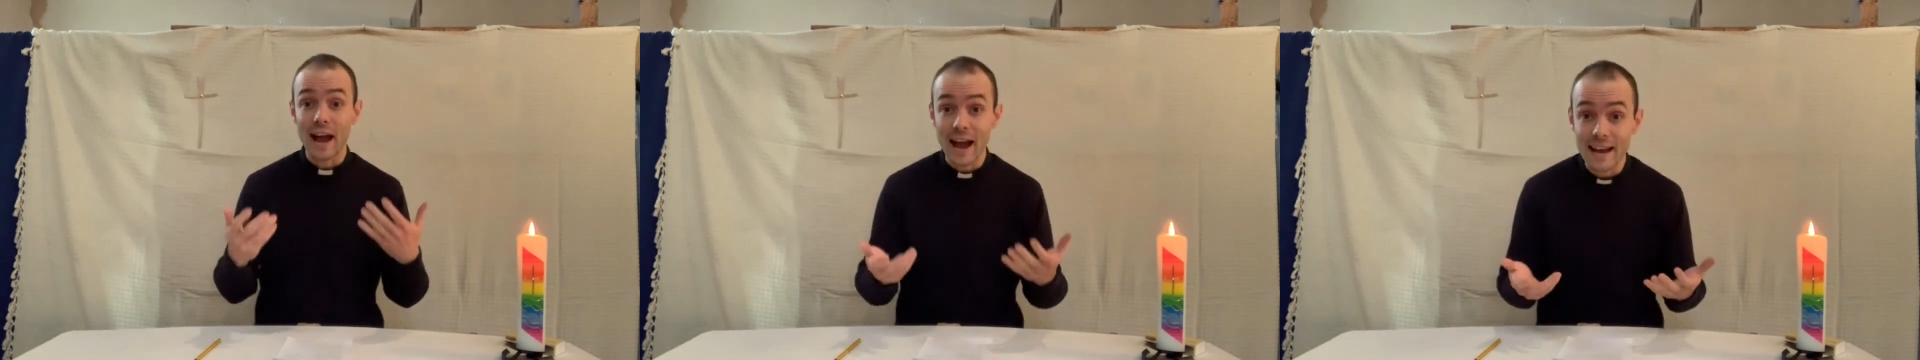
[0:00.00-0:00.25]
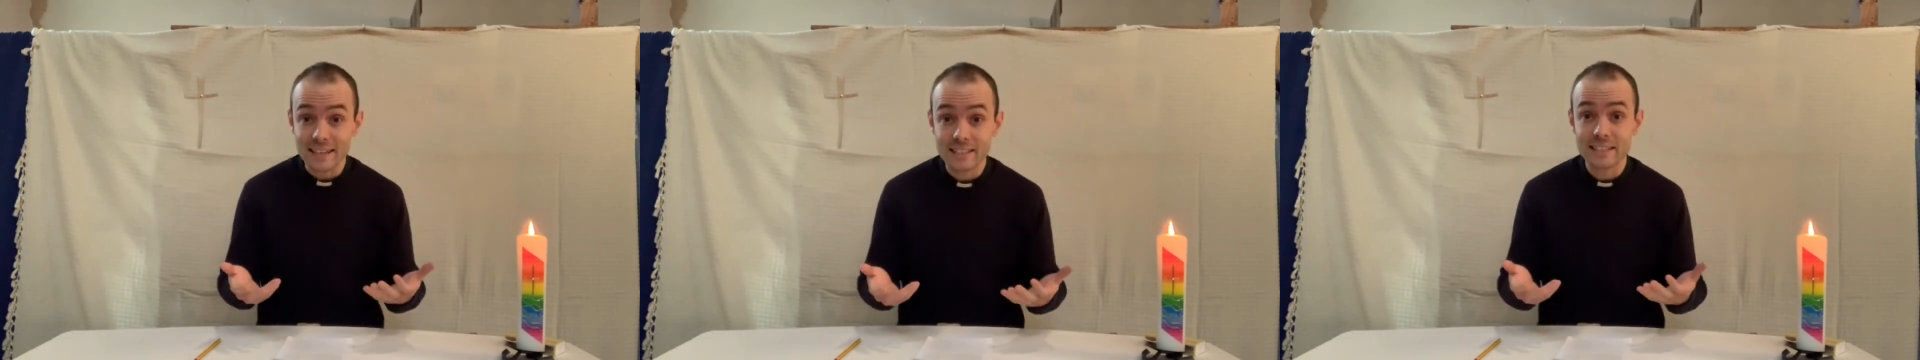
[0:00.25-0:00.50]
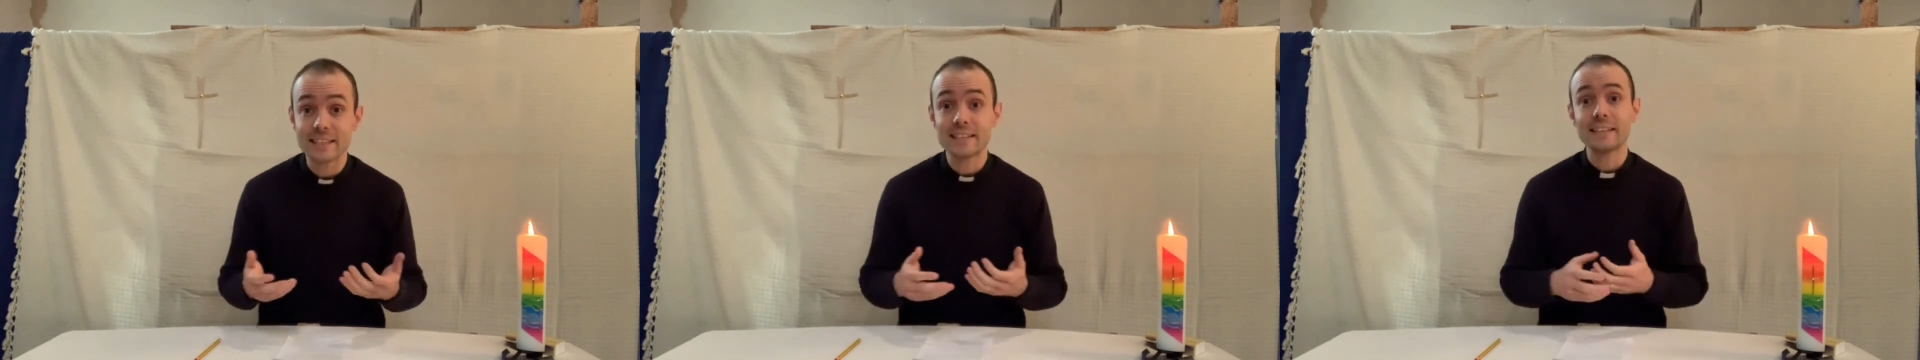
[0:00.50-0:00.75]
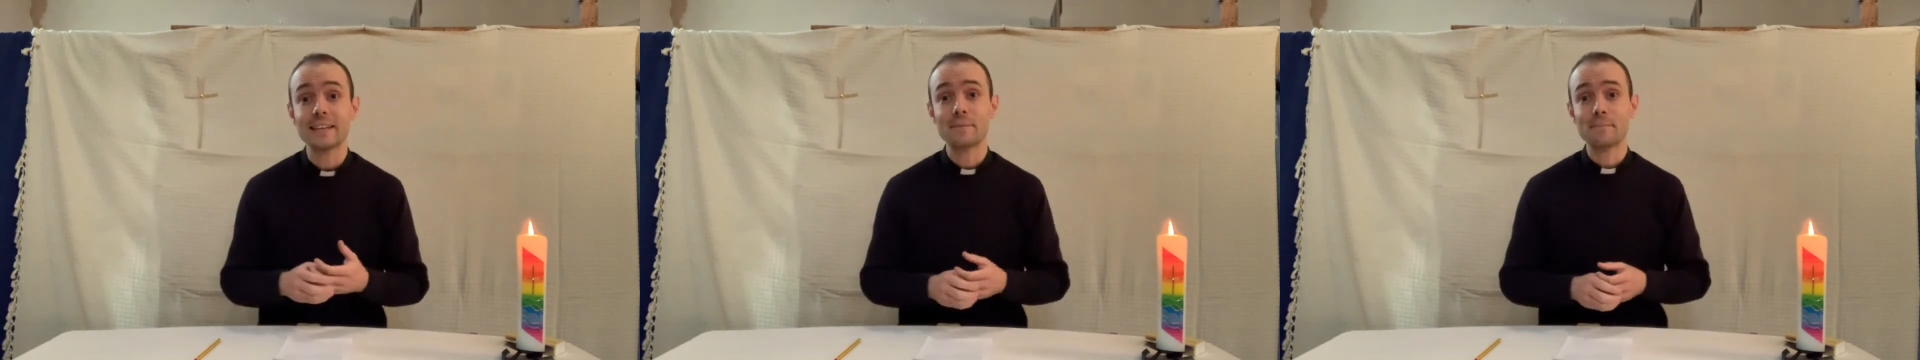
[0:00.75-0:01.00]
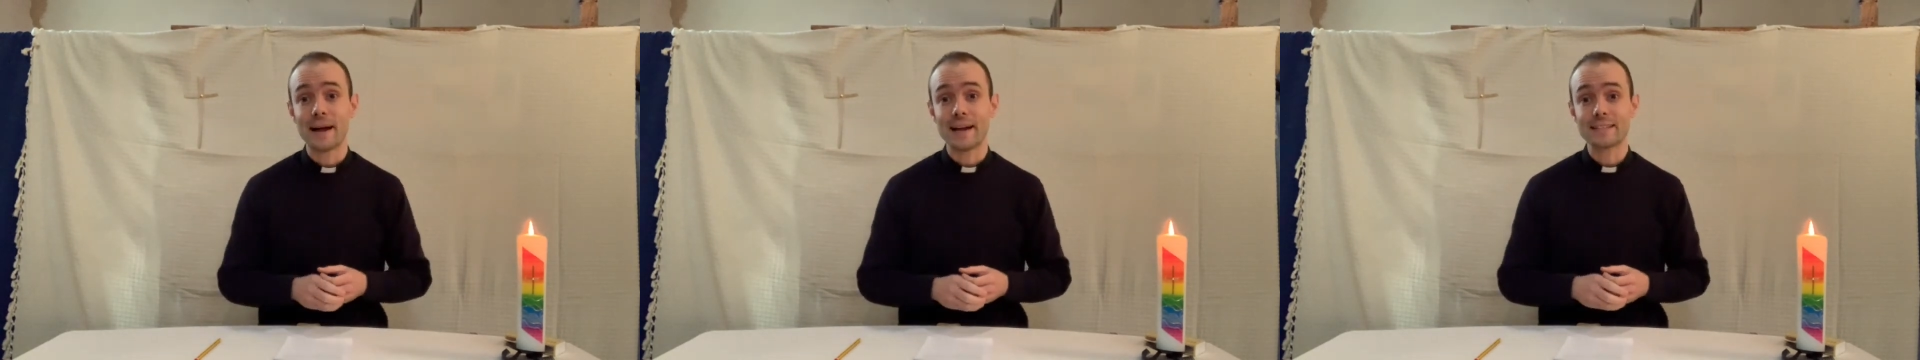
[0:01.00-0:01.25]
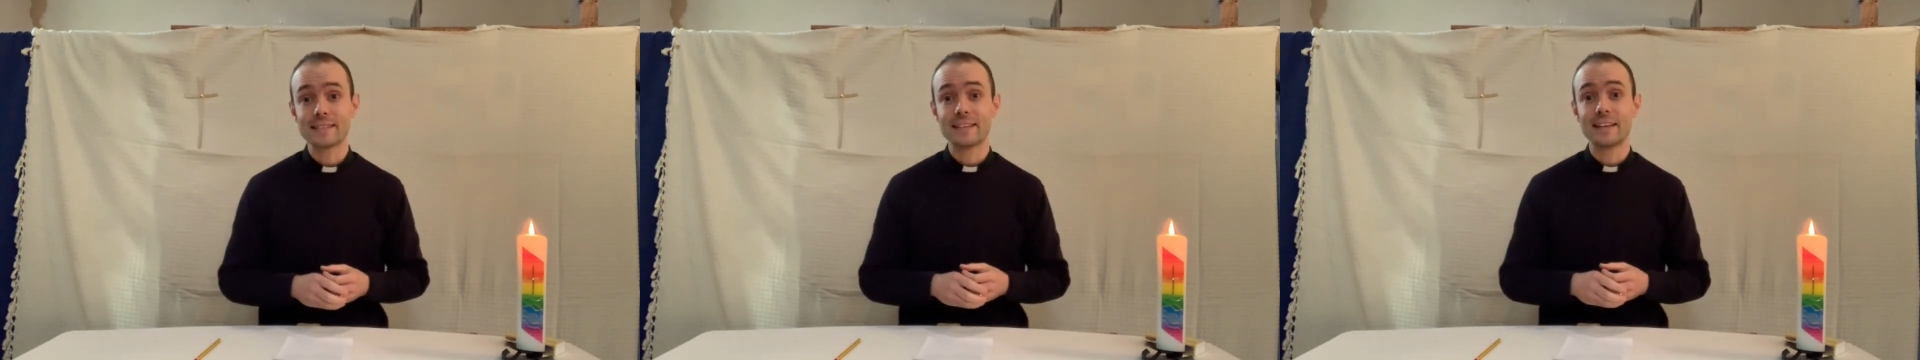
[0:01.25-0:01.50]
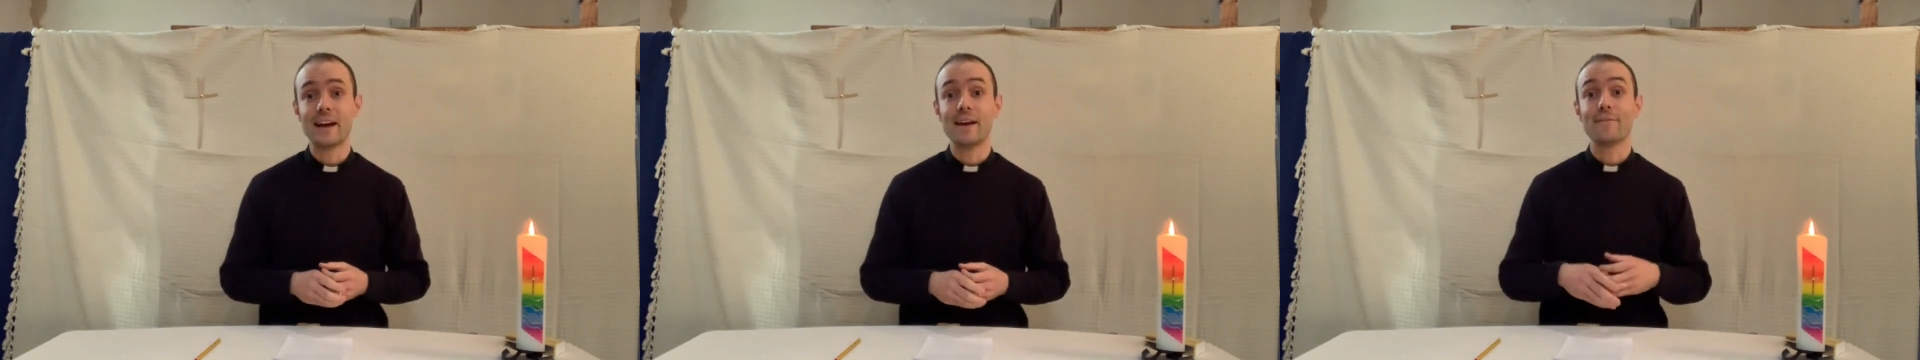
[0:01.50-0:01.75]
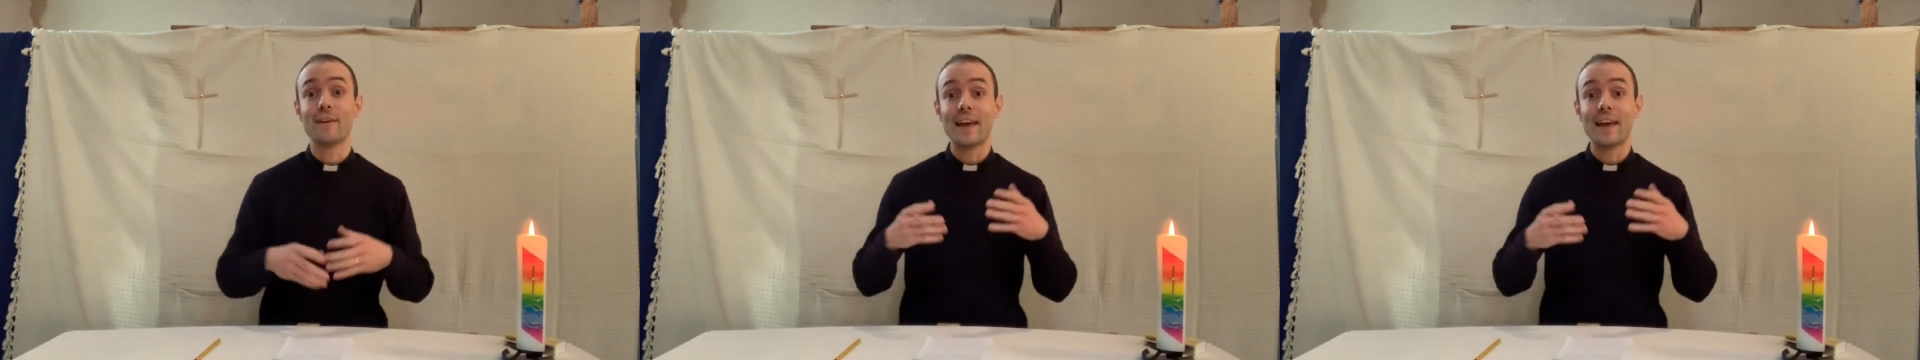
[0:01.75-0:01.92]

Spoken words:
actually going to come back to life,